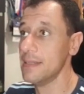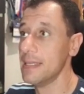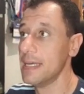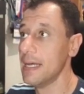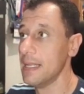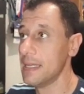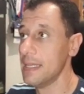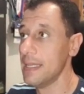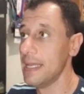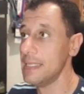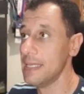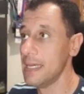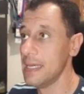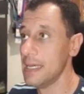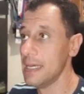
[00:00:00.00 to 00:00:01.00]

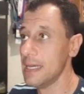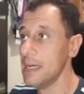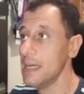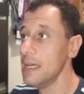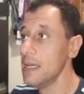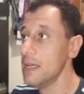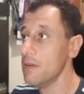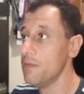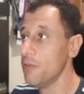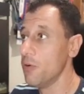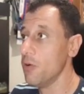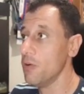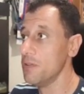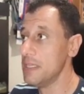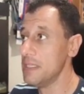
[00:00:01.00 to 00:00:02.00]
calculator here
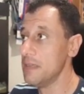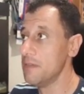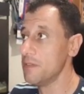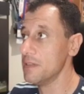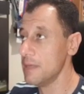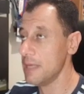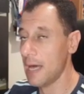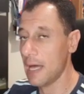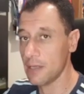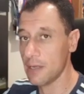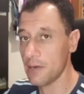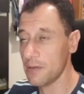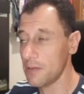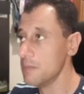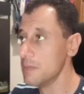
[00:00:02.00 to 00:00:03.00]
for the different
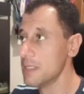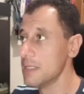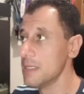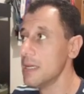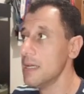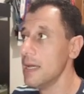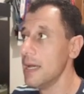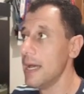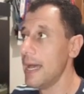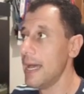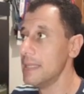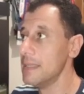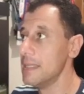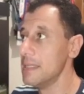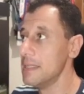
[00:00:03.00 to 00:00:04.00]
algorithms.
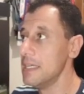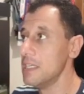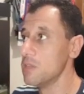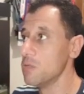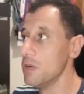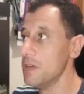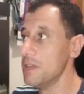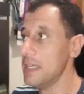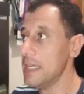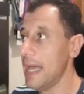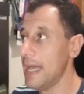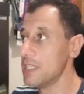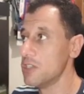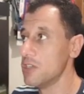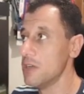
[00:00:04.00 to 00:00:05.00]
And these were
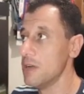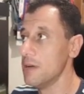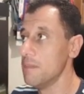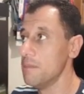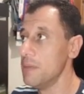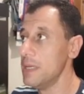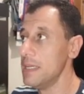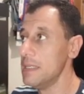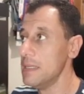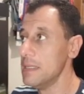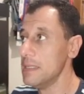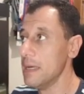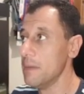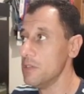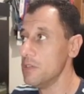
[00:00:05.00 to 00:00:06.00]
the Astro B
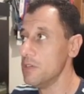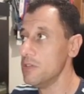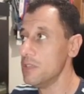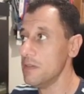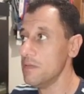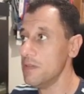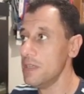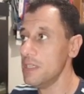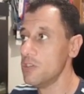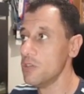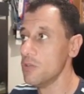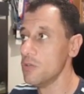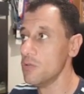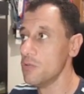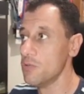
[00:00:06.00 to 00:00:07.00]
W T V
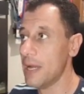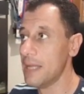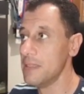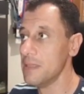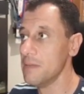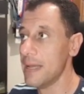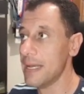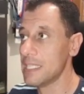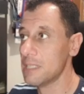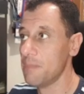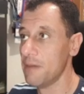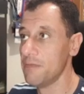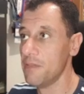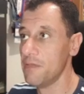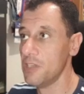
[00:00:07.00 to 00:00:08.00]
two, RandomX,
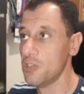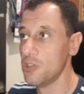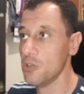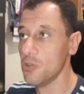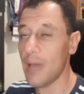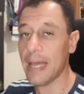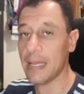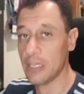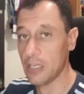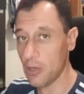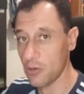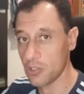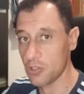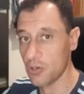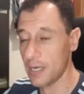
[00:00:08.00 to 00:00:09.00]
Pufferfish two, and
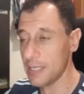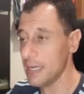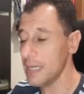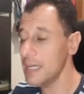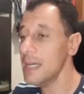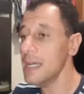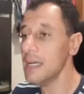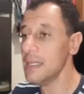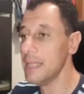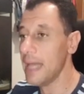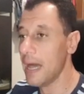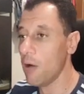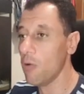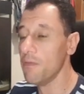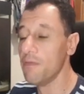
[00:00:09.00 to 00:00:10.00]
Ghost Rider.
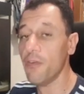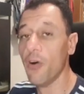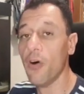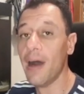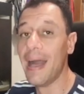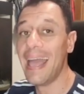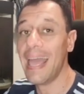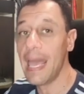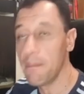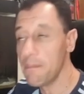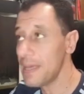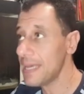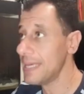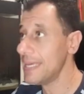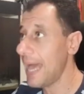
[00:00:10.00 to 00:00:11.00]
Now, for
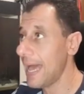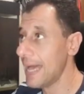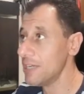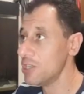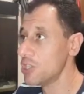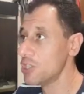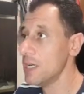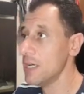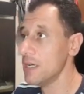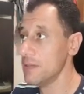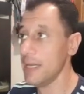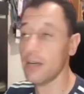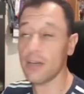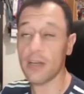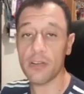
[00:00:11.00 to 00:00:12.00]
Epic Cash,
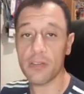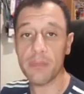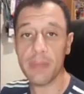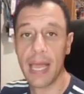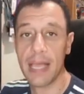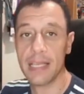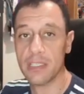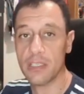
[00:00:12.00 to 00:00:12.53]
the algorithm that is